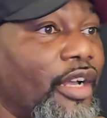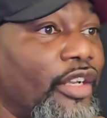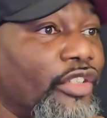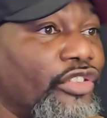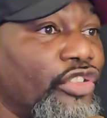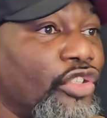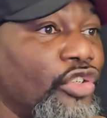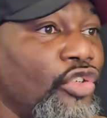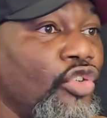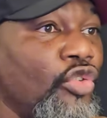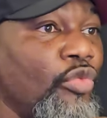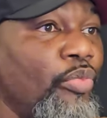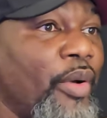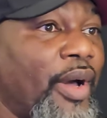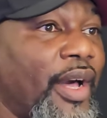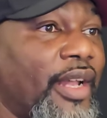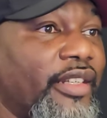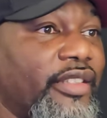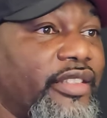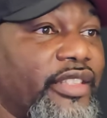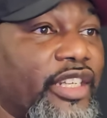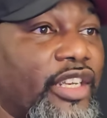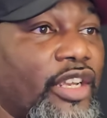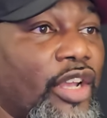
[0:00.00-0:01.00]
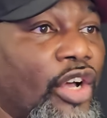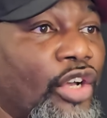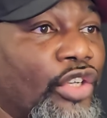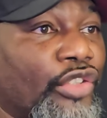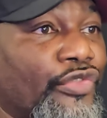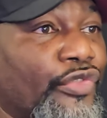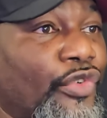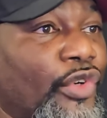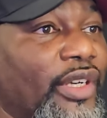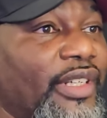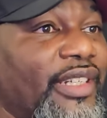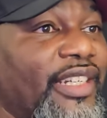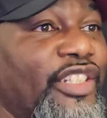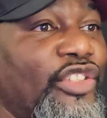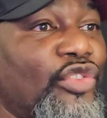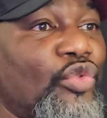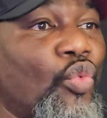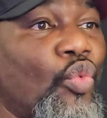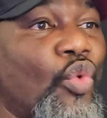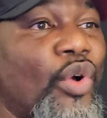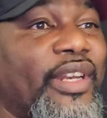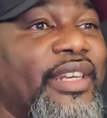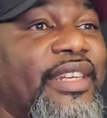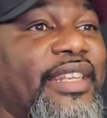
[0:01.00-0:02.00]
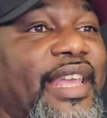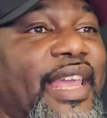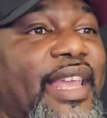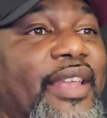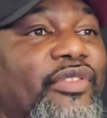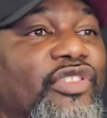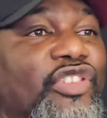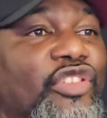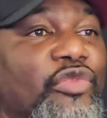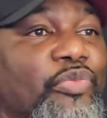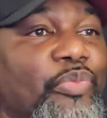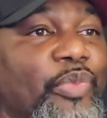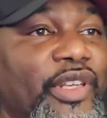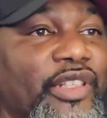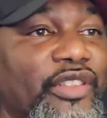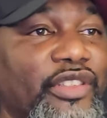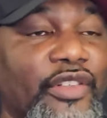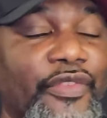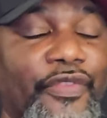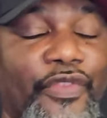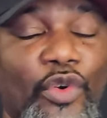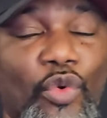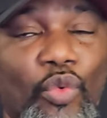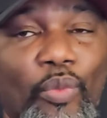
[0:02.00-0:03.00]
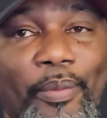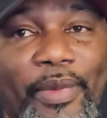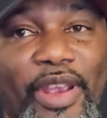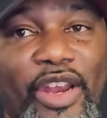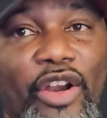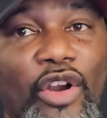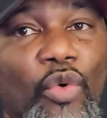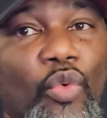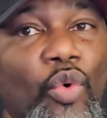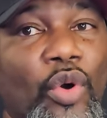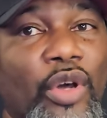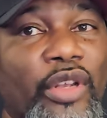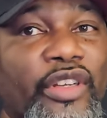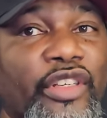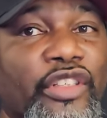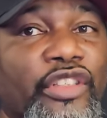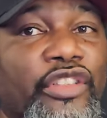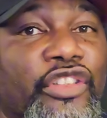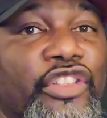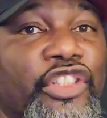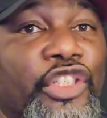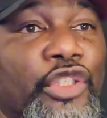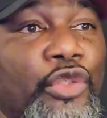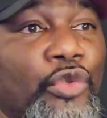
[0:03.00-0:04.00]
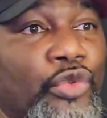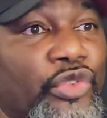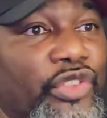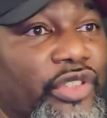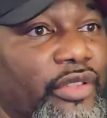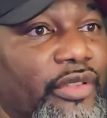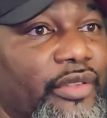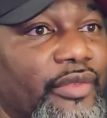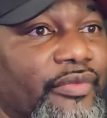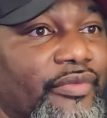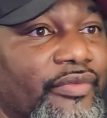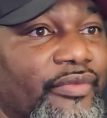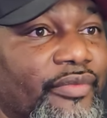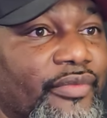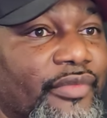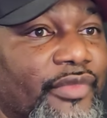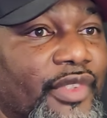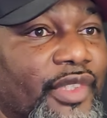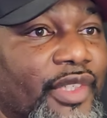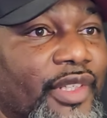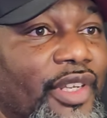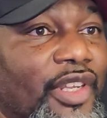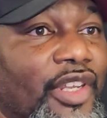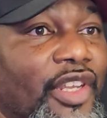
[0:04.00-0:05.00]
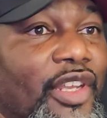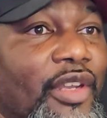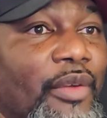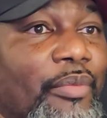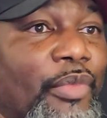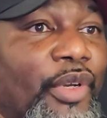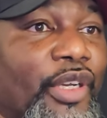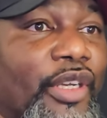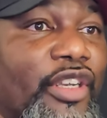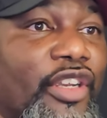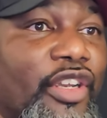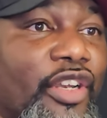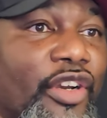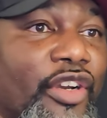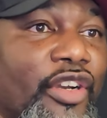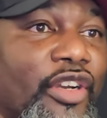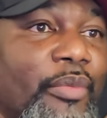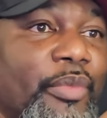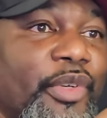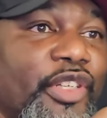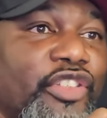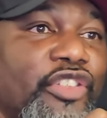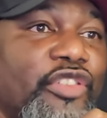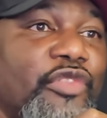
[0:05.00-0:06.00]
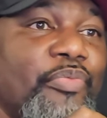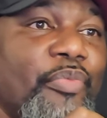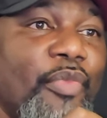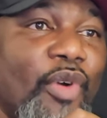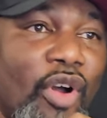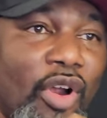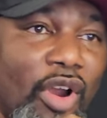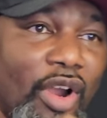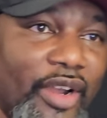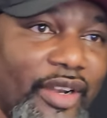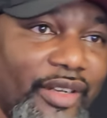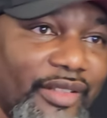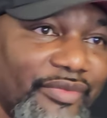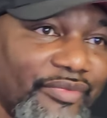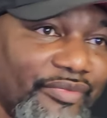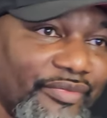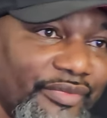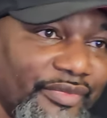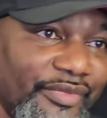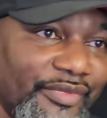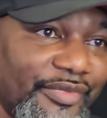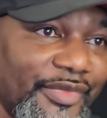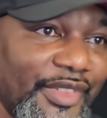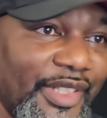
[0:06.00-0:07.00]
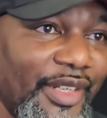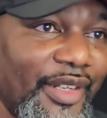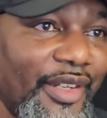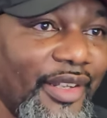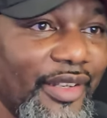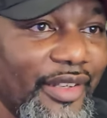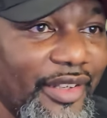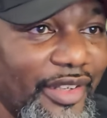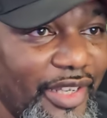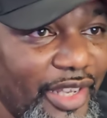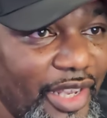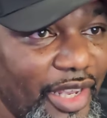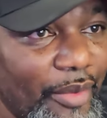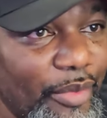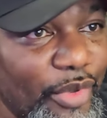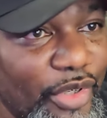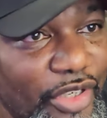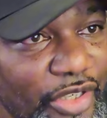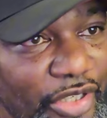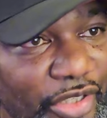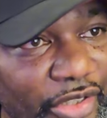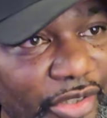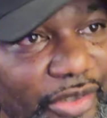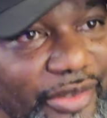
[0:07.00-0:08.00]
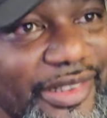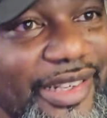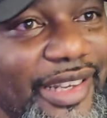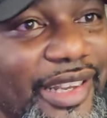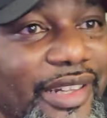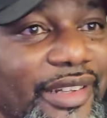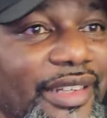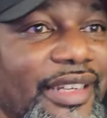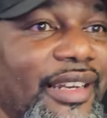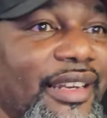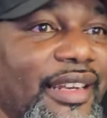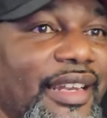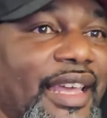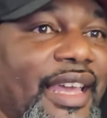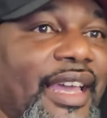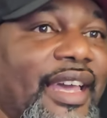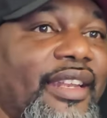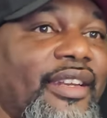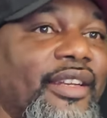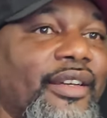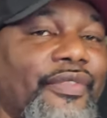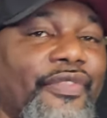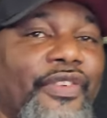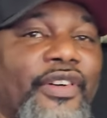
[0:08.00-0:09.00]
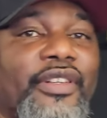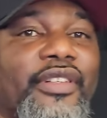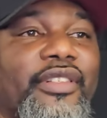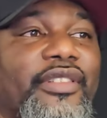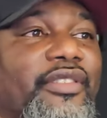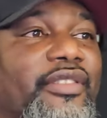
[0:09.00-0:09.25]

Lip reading: school policy calls for at least 1-game suspension for marijuana use. But Kirby Smart kept Cook in the lineup for the